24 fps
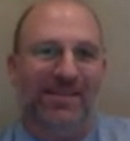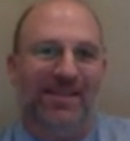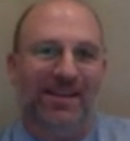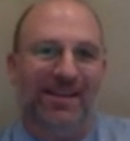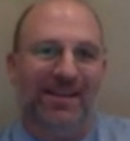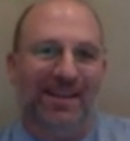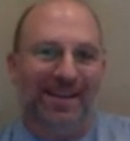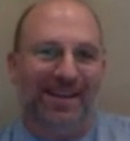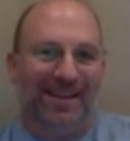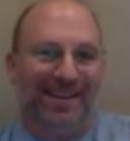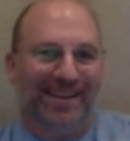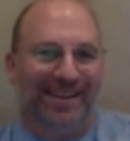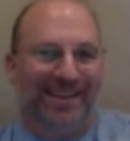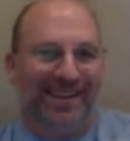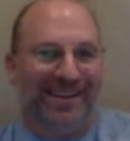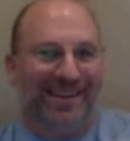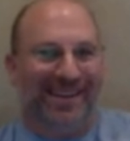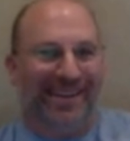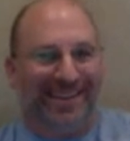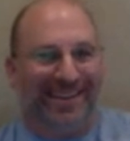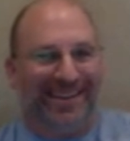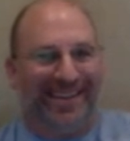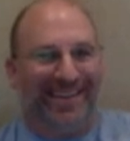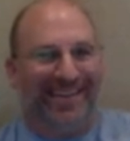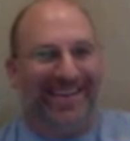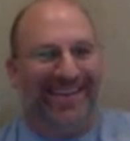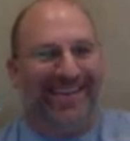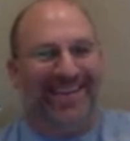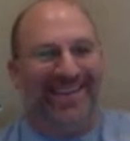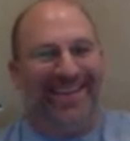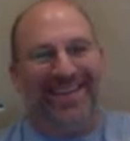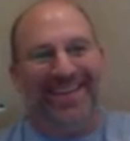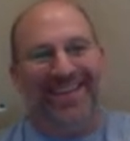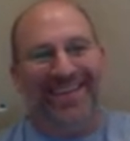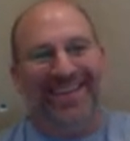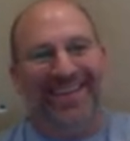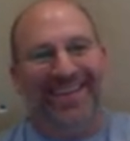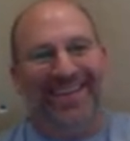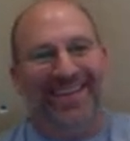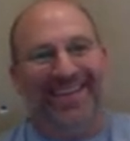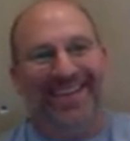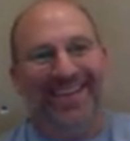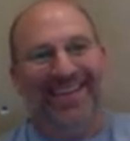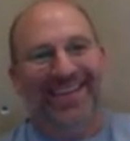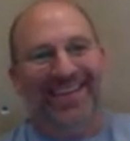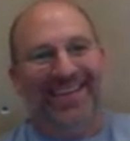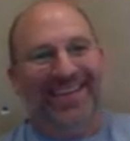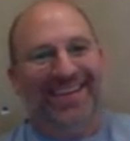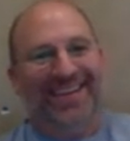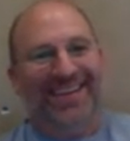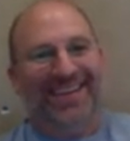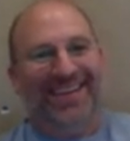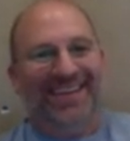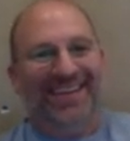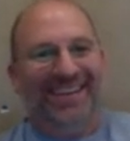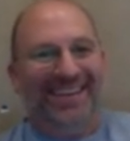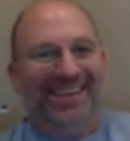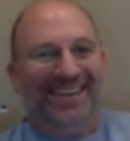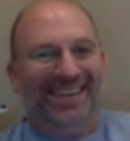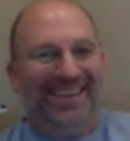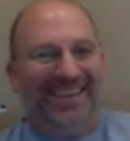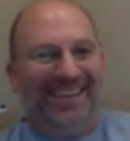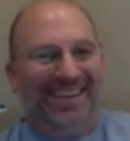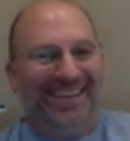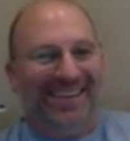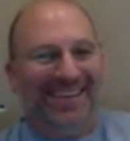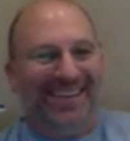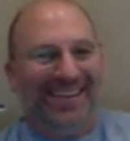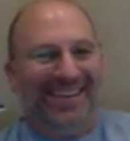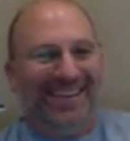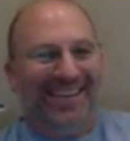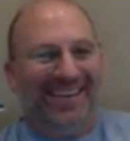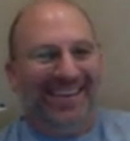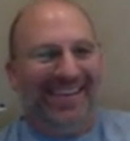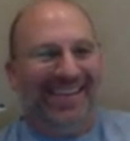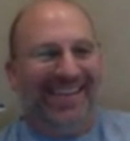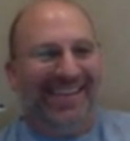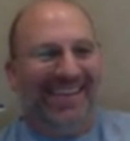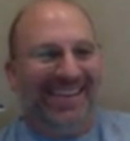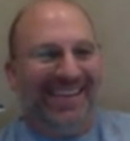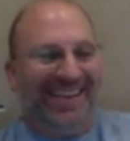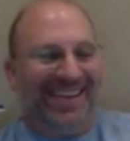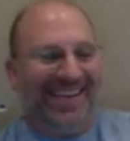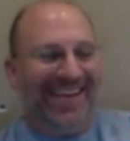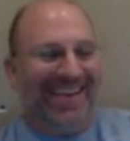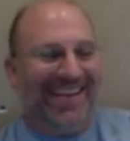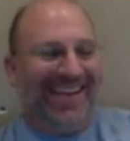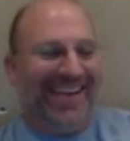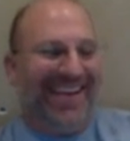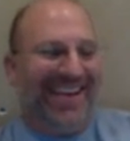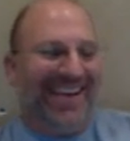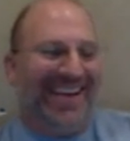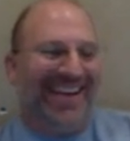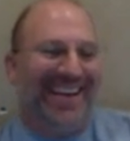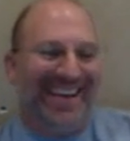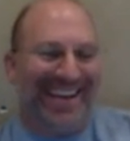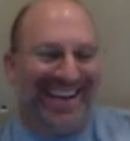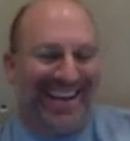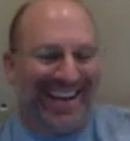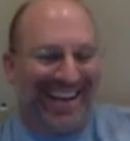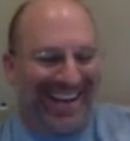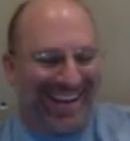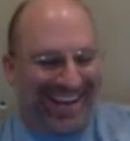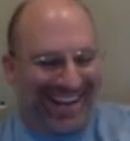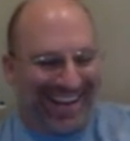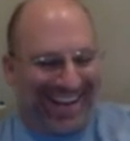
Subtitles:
(silent)